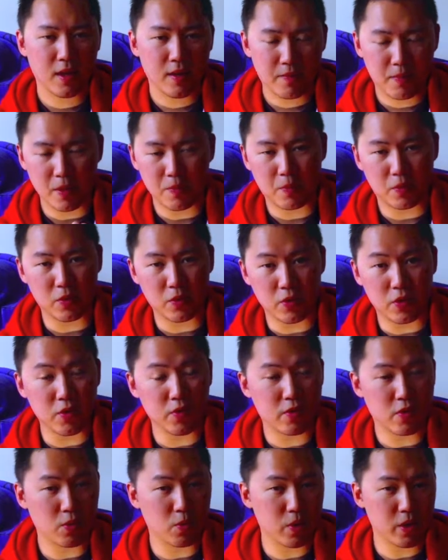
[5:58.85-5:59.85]
people who
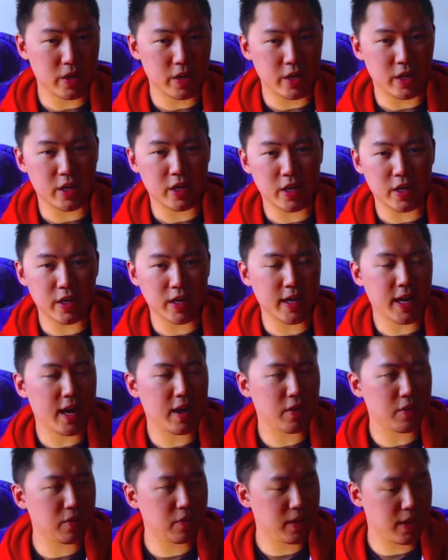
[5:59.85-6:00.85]
use the word nerd, and
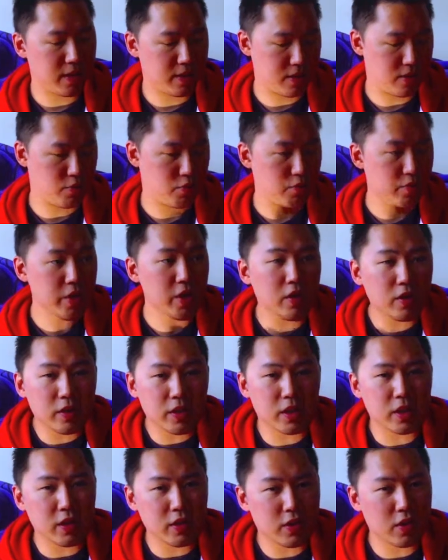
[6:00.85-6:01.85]
now like the real
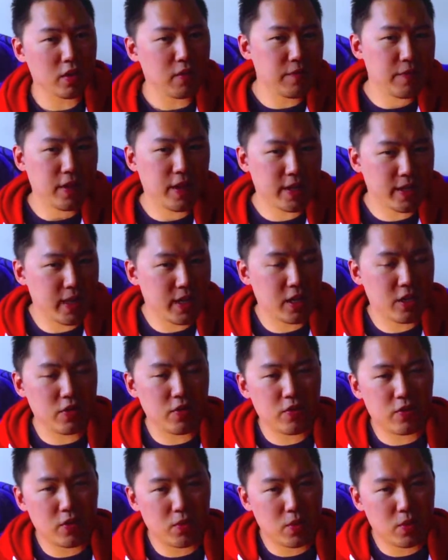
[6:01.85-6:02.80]
nerds don't feel like they can use the